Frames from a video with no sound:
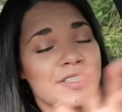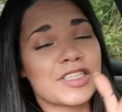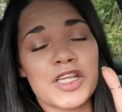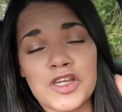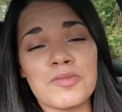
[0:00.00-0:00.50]
This
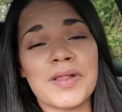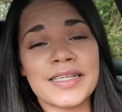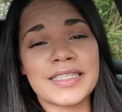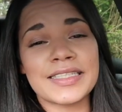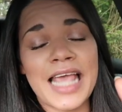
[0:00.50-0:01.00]
is a new
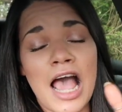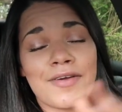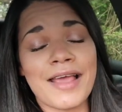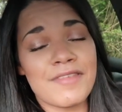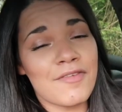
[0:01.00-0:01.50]
place in
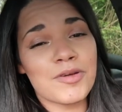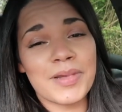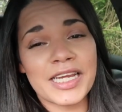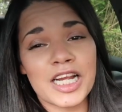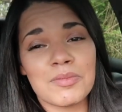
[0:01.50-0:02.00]
town. I've never
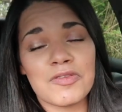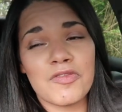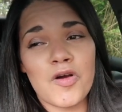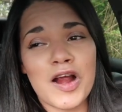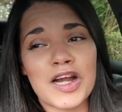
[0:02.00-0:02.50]
been here
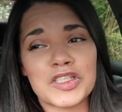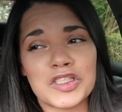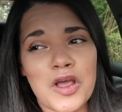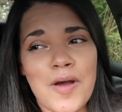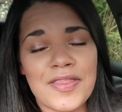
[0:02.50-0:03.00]
before,
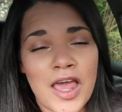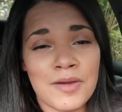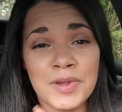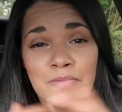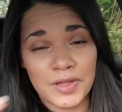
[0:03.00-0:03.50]
so I thought
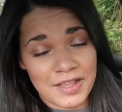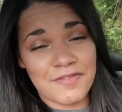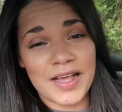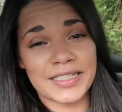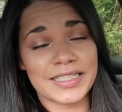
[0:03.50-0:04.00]
it'd be really
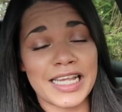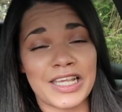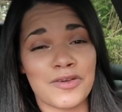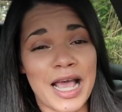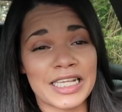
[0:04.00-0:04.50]
fun to
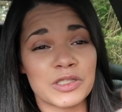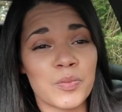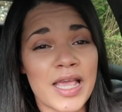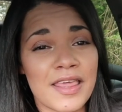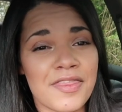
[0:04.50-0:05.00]
take you guys
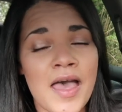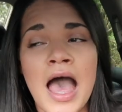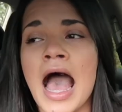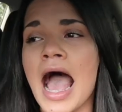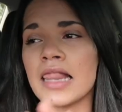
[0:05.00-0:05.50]
with.
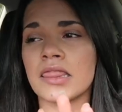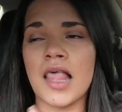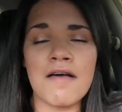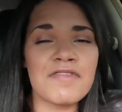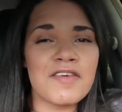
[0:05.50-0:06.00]
I
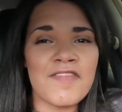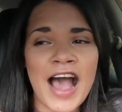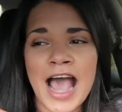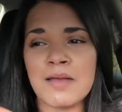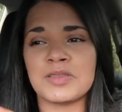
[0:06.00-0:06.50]
love the
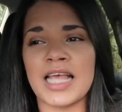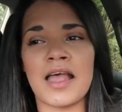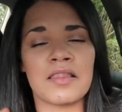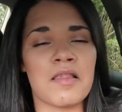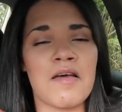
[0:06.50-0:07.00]
vibes.
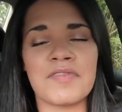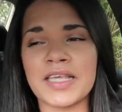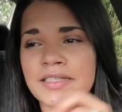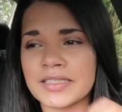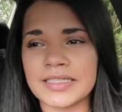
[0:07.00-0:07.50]
I love
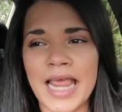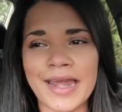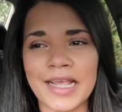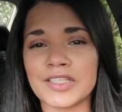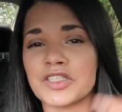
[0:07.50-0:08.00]
the
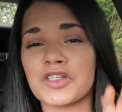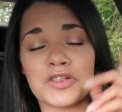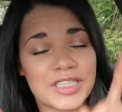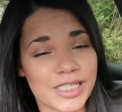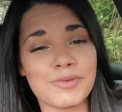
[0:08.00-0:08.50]
aesthetics.
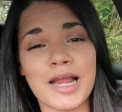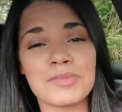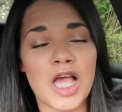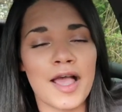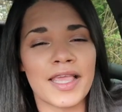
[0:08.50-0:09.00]
You'll see what
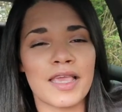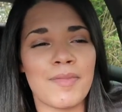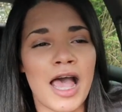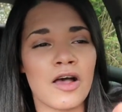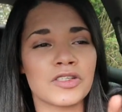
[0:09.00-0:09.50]
I'm talking
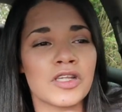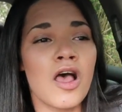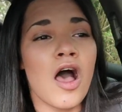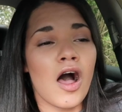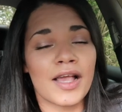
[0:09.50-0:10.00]
about.
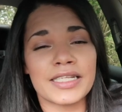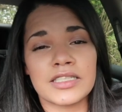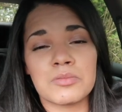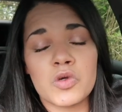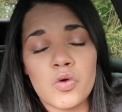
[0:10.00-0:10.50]
I'll
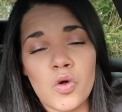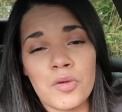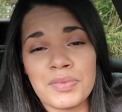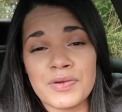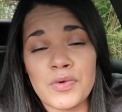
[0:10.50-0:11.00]
get some
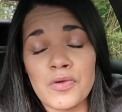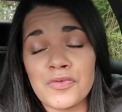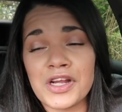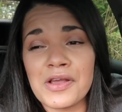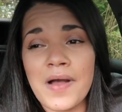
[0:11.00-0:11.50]
cool B-roll
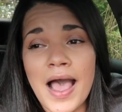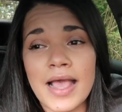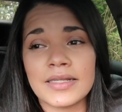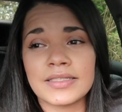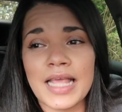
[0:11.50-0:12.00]
for you
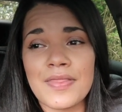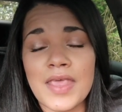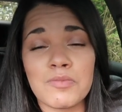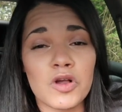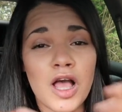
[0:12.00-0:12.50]
guys,
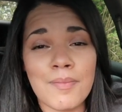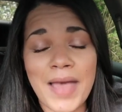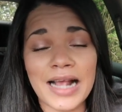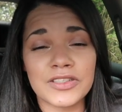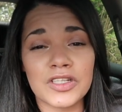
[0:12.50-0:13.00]
and then we'll come
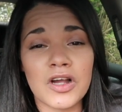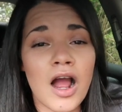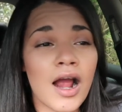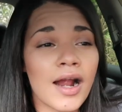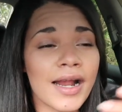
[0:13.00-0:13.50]
back to the
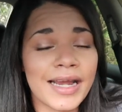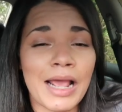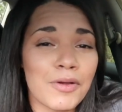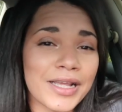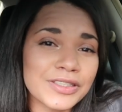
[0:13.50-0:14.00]
car, and
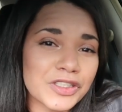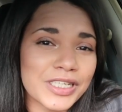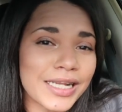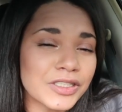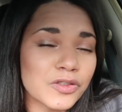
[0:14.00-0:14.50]
I will answer
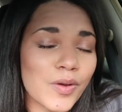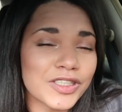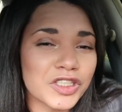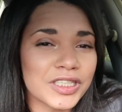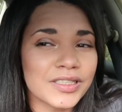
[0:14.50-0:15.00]
you guys'
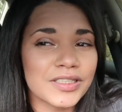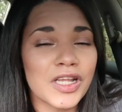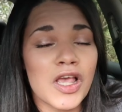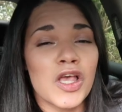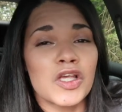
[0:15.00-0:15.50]

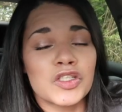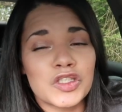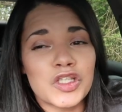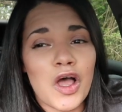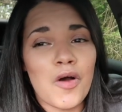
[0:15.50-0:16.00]
questions.
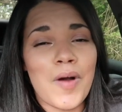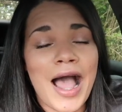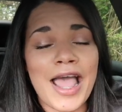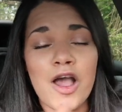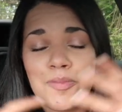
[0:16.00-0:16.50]
So,
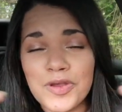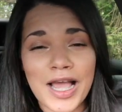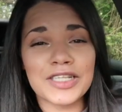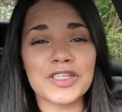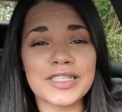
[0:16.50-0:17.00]
I hope you
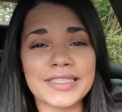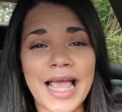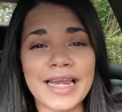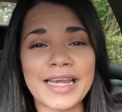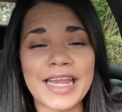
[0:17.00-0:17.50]
guys are
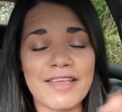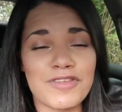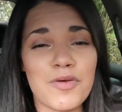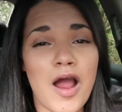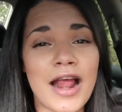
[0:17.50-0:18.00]
excited.
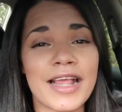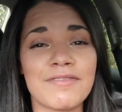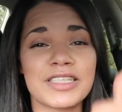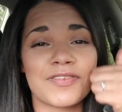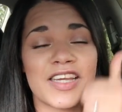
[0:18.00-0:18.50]
If you are,
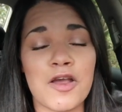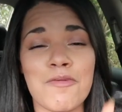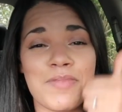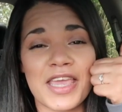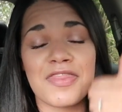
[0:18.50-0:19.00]
give this video
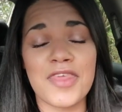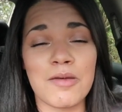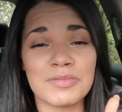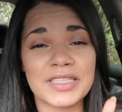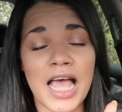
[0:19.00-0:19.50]
a big
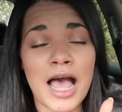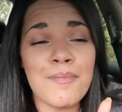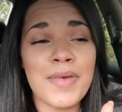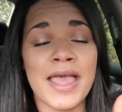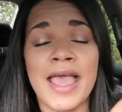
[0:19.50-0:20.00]
thumbs
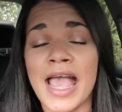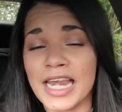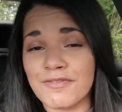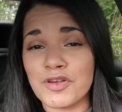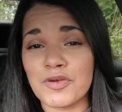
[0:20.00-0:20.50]
up.
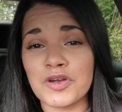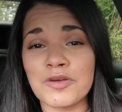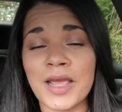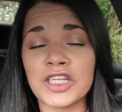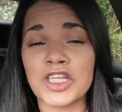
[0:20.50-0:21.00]
And if you're new
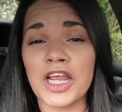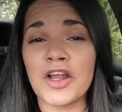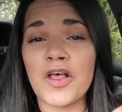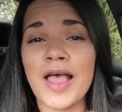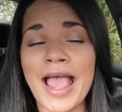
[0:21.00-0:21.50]
to my
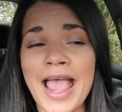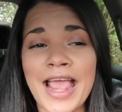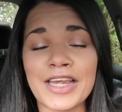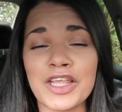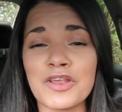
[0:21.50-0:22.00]
channel
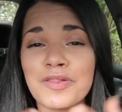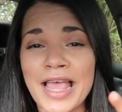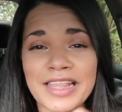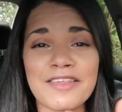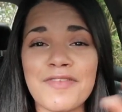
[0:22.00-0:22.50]
and you
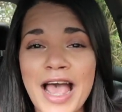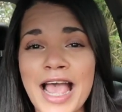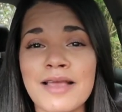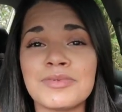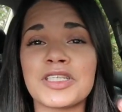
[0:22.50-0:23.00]
like the
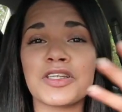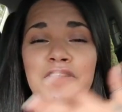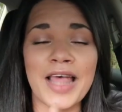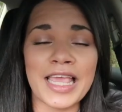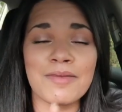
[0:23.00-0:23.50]
vibes,
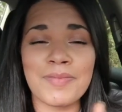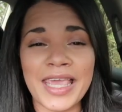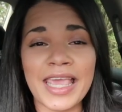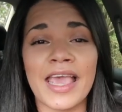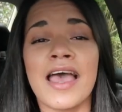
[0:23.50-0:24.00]
you like
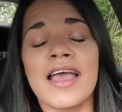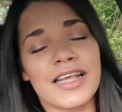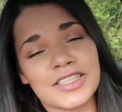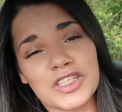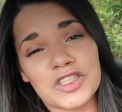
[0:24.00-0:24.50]
me,
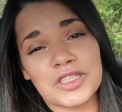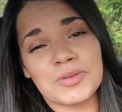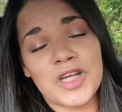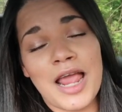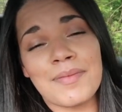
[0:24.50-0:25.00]
consider
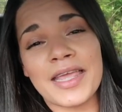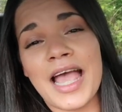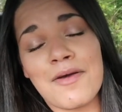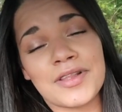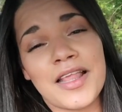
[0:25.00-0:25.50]

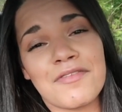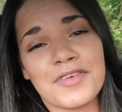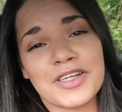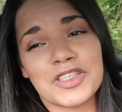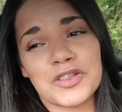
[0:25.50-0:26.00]
subscribing. I would love
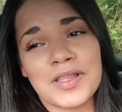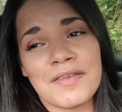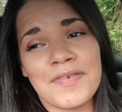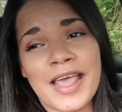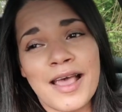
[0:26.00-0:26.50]
for you to join
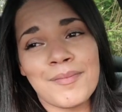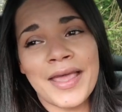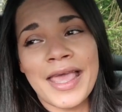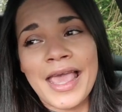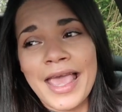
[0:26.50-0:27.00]
the
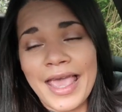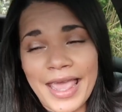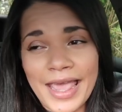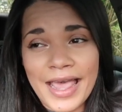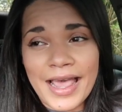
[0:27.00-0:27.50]
fam.
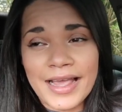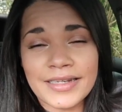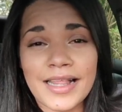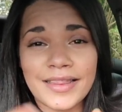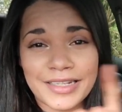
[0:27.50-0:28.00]

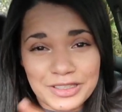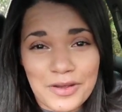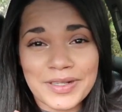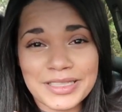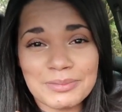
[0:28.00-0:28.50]
And let's
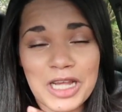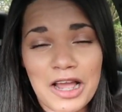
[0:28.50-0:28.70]
go get some